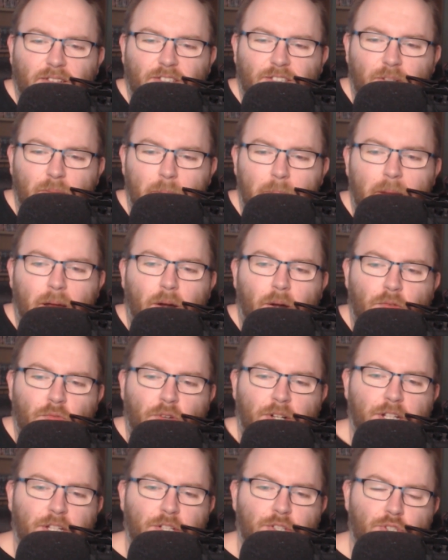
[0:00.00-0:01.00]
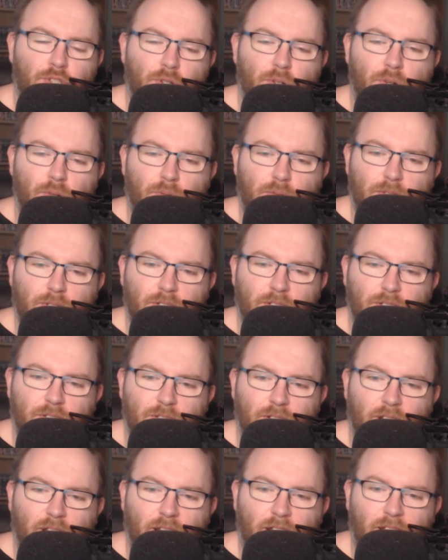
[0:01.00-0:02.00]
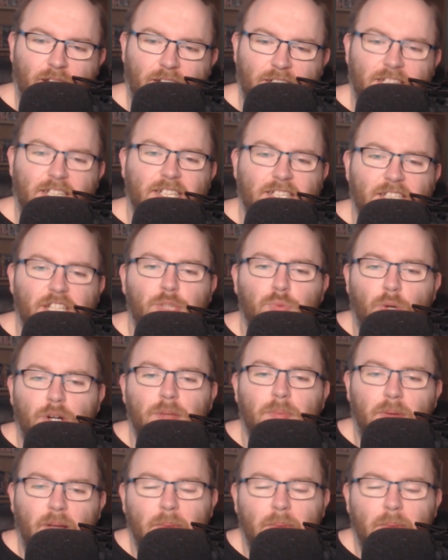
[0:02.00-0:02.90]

some better running jokes because because it, it's worth.